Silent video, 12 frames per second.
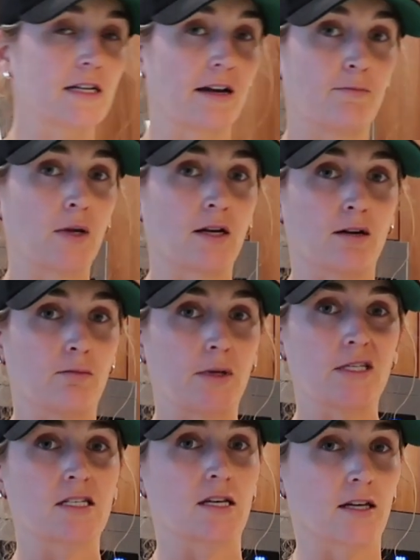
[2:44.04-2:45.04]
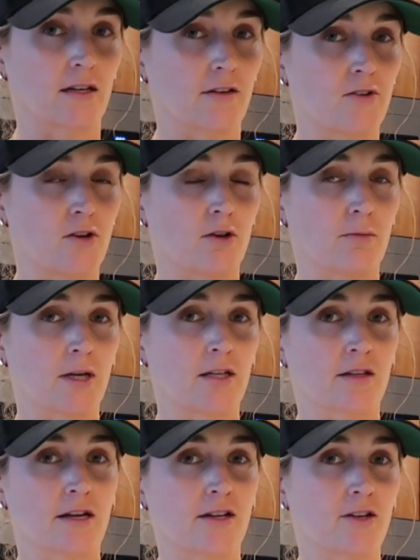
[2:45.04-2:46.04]
I've been on a beets kick. If you know me,
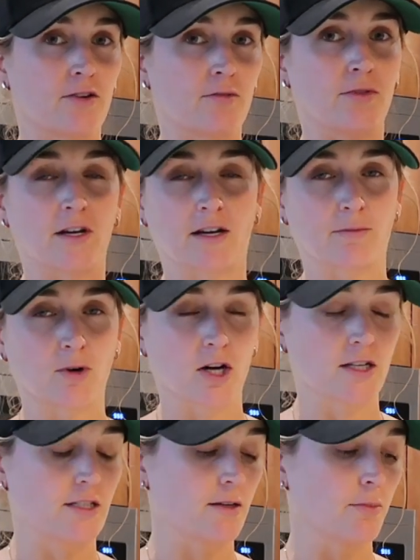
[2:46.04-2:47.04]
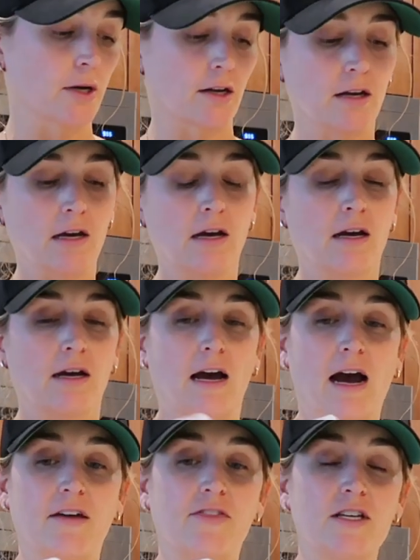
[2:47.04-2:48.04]
like, you think I'm crazy, but
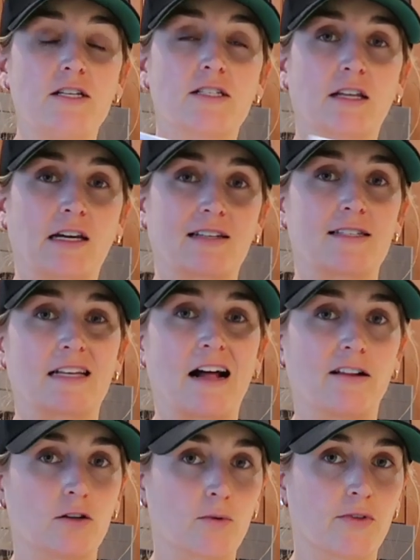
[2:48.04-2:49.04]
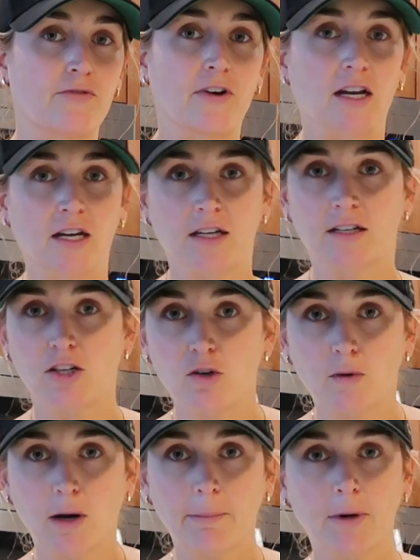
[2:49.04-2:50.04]
add these in like a salad with feta and
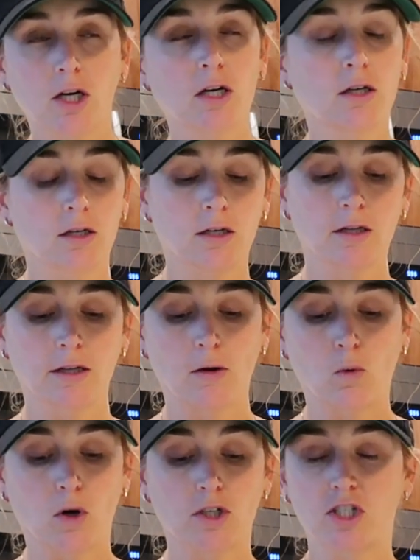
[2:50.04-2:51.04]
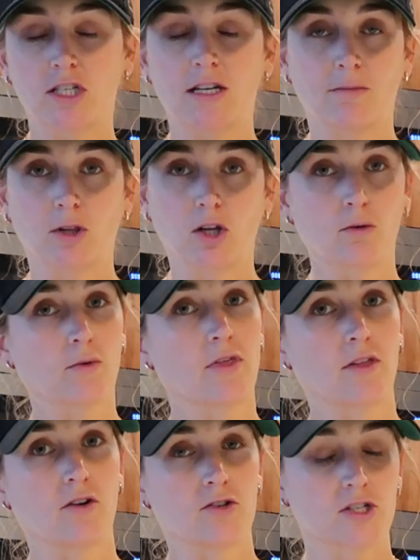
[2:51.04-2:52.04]
cucumber, or just eat them alone with a
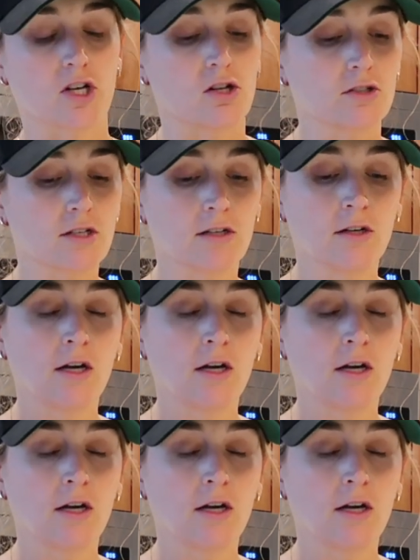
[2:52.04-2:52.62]
little salt.